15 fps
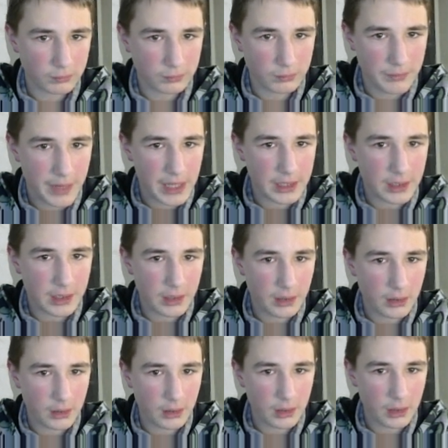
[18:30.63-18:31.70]
Mate?
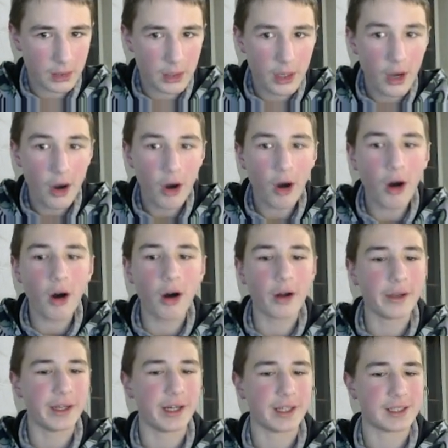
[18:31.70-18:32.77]
Oh,
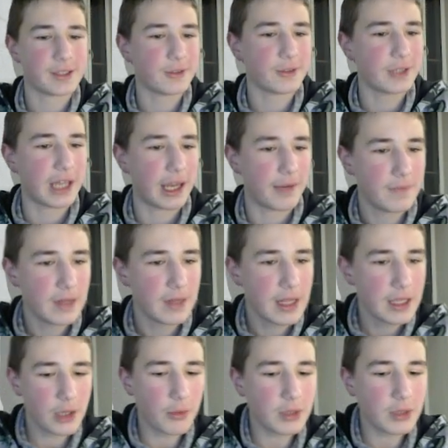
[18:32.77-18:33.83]
nice. Okay.
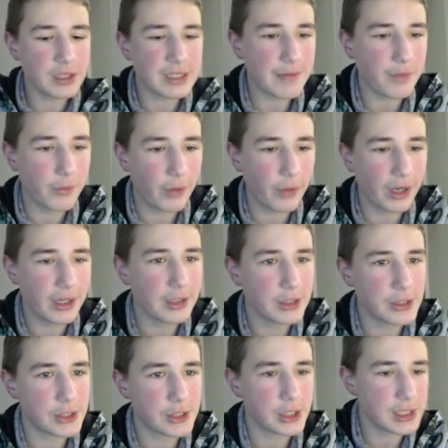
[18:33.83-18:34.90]
So 171.
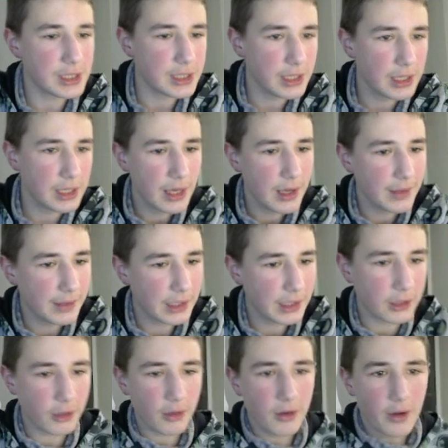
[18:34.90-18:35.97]
GG's. Thank
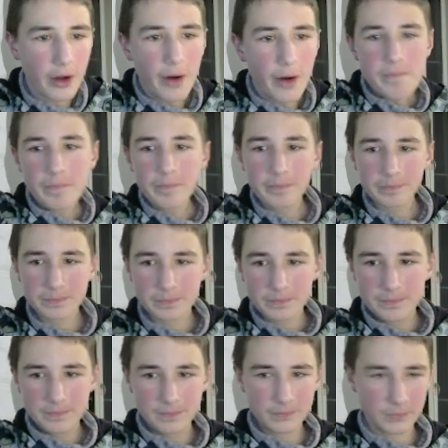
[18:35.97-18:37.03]
you.
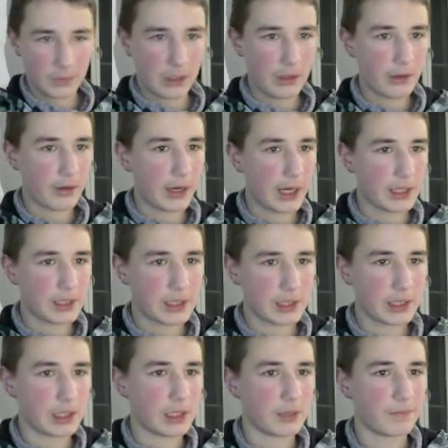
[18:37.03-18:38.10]

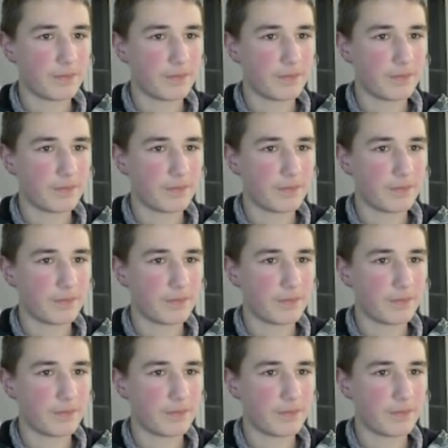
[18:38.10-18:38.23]
Alrighty.